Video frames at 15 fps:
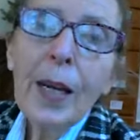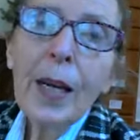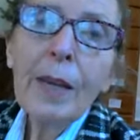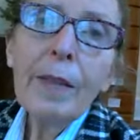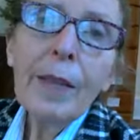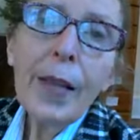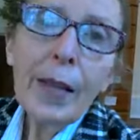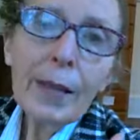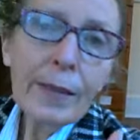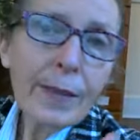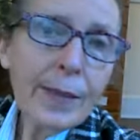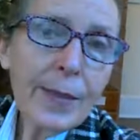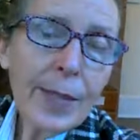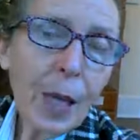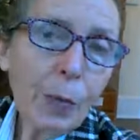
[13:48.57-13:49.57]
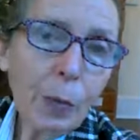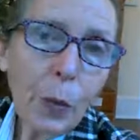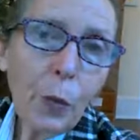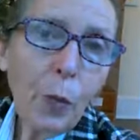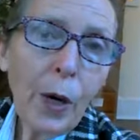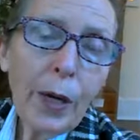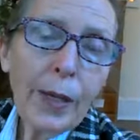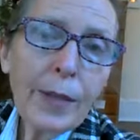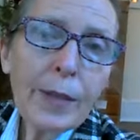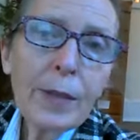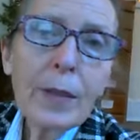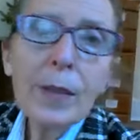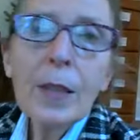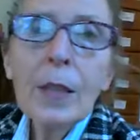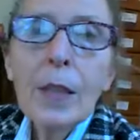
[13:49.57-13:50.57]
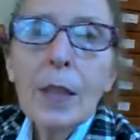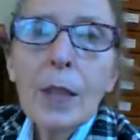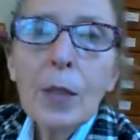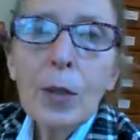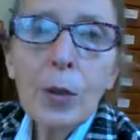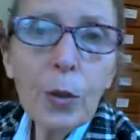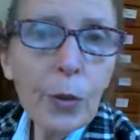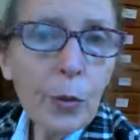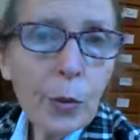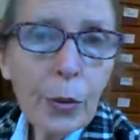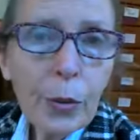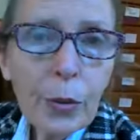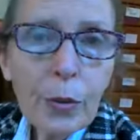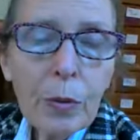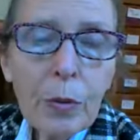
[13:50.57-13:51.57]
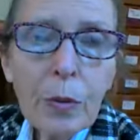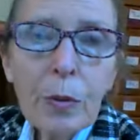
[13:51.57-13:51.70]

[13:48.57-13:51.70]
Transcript: And that is, number 1, gluten.